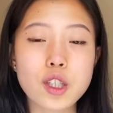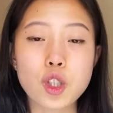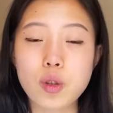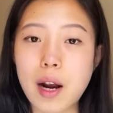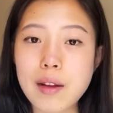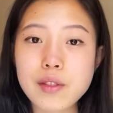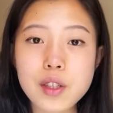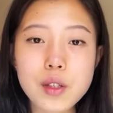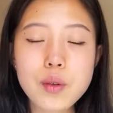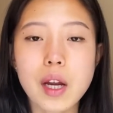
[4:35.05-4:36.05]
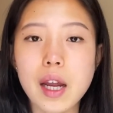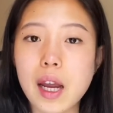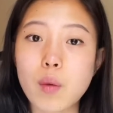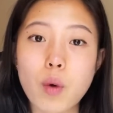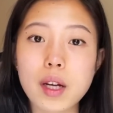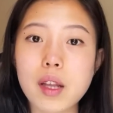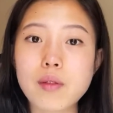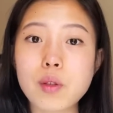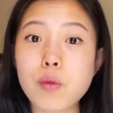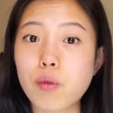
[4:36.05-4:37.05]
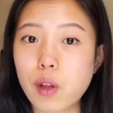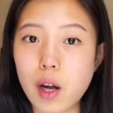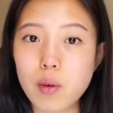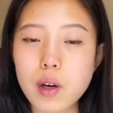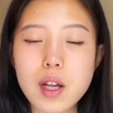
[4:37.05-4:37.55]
drives you and what gives you flow.